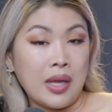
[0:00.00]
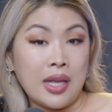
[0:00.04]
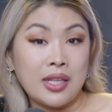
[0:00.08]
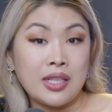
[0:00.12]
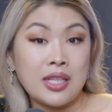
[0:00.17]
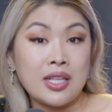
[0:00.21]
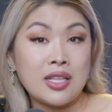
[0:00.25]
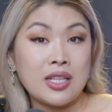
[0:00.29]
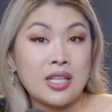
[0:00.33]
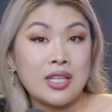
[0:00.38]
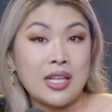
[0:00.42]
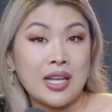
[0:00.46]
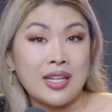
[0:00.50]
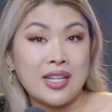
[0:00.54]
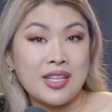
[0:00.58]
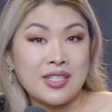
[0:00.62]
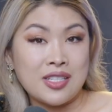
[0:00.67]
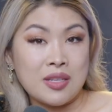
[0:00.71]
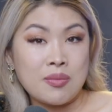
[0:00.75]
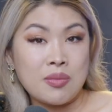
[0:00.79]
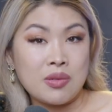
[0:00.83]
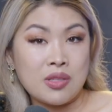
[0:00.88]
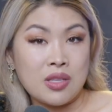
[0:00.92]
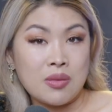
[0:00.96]
he doesn't need any
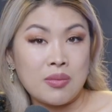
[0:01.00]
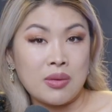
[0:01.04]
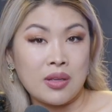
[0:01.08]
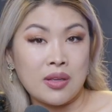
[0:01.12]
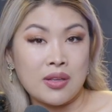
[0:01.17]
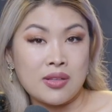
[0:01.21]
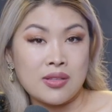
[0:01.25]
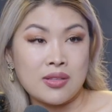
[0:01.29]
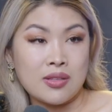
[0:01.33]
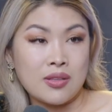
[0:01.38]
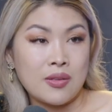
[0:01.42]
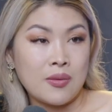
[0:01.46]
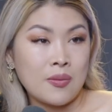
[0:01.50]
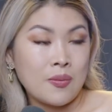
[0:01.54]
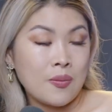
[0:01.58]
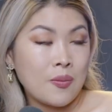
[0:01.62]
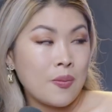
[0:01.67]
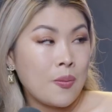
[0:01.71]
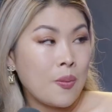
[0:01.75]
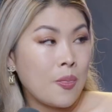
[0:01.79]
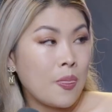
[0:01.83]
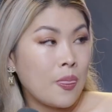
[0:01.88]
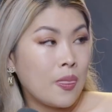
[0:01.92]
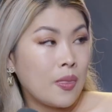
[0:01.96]
sympathy because
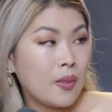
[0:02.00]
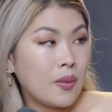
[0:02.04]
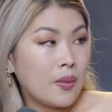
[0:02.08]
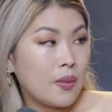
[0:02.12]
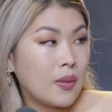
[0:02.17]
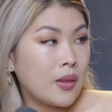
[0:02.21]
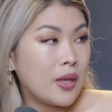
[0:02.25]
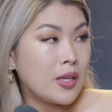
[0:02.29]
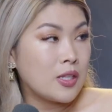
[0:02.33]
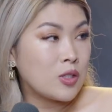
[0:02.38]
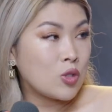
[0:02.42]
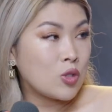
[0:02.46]
he's